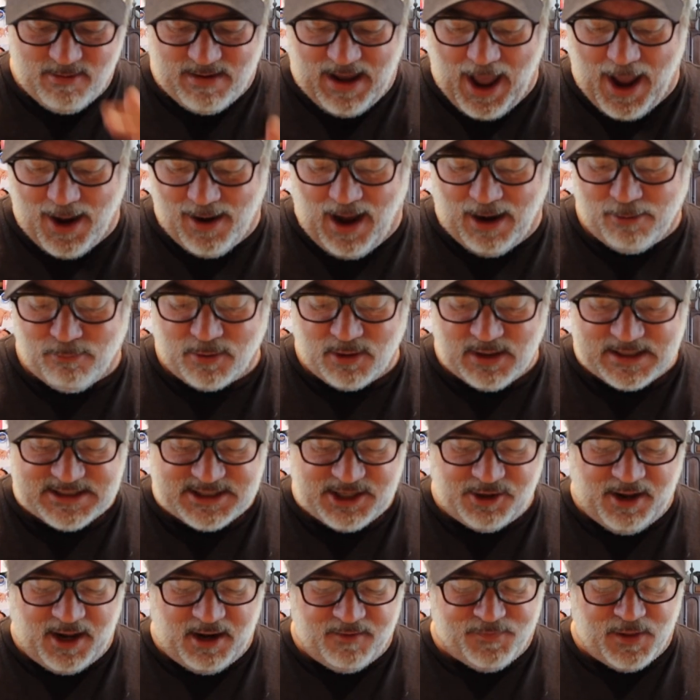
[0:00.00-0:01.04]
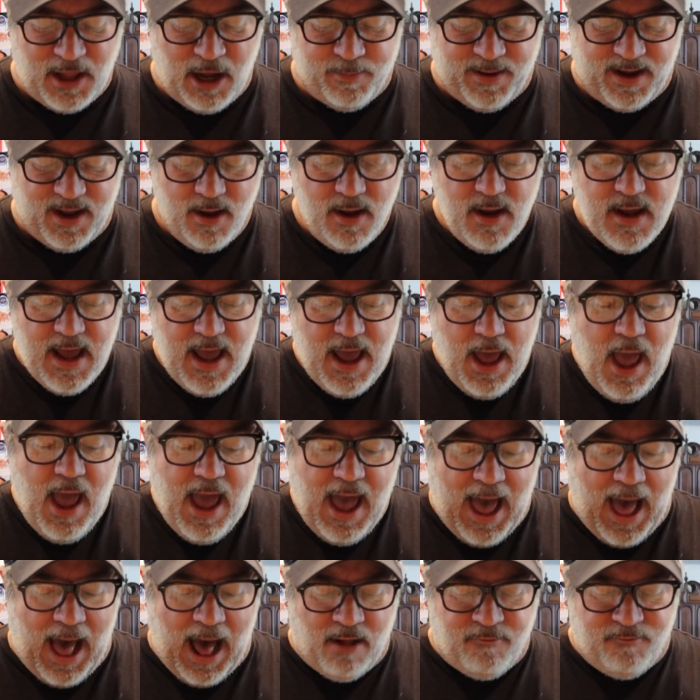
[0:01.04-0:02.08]
okay, I really do need a Flowbee.
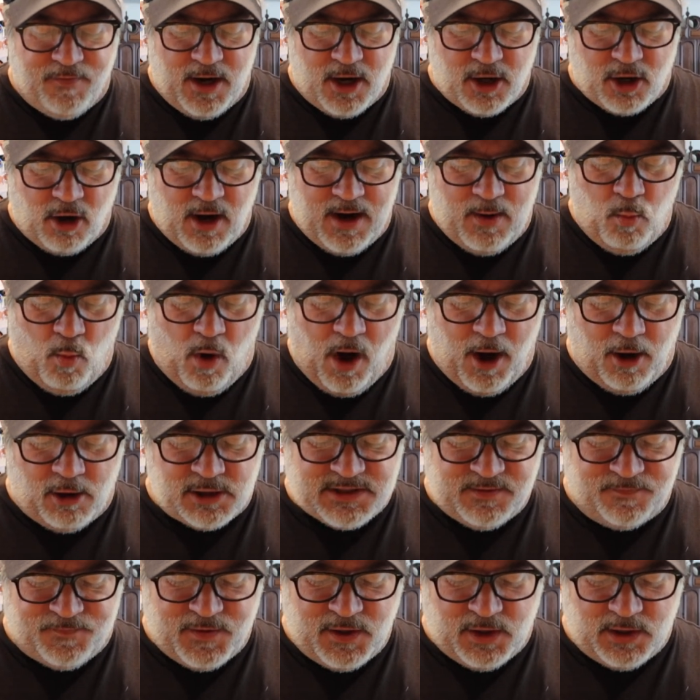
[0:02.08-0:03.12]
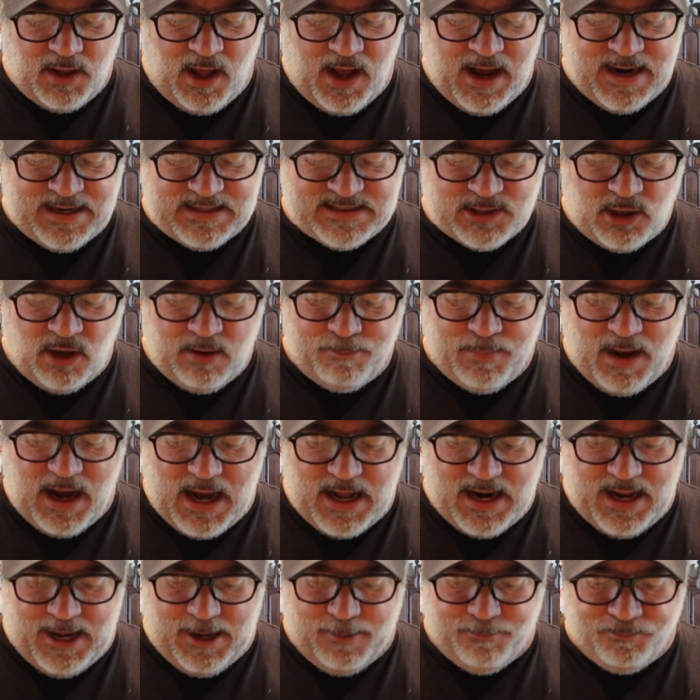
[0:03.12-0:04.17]
Add vinegar and water to fill lines on
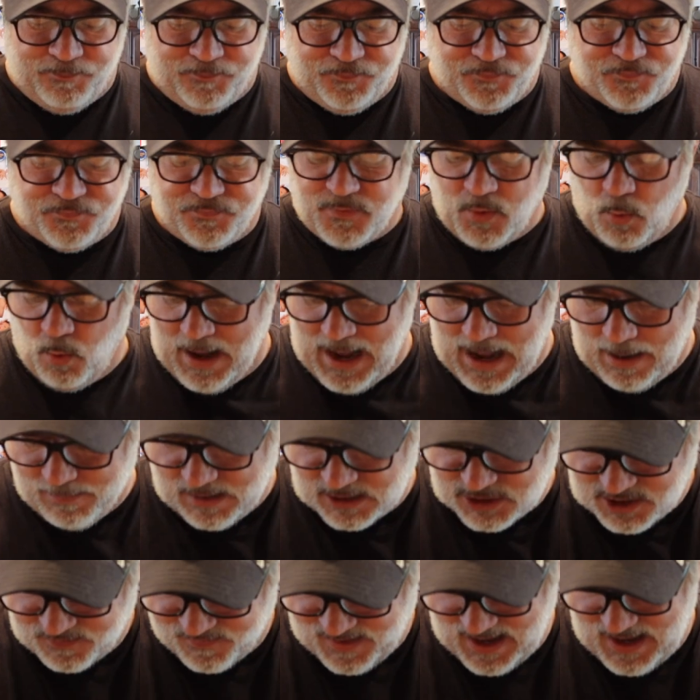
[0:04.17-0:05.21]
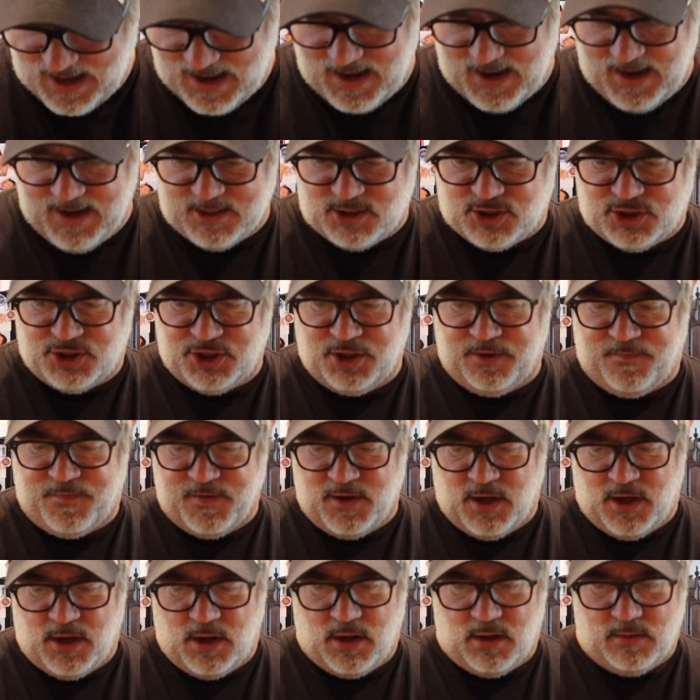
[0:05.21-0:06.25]
body. Well, how much of each do you
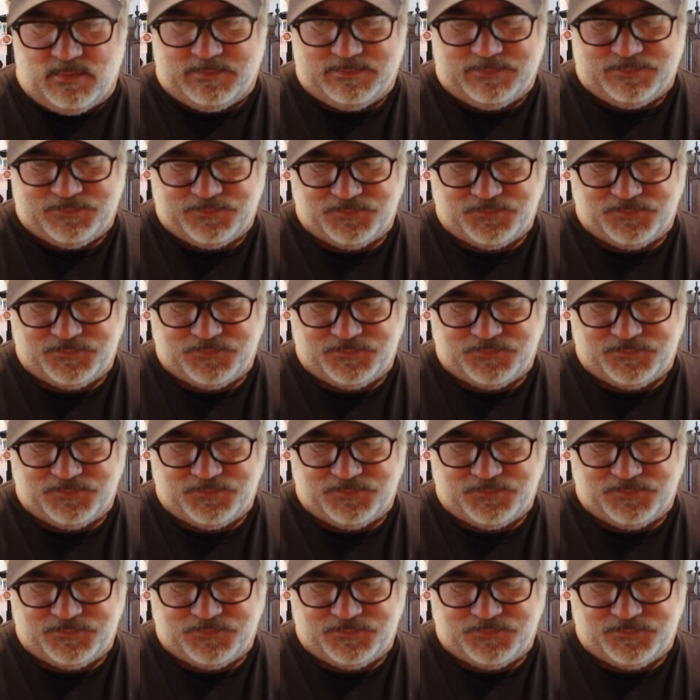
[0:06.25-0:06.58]
fill?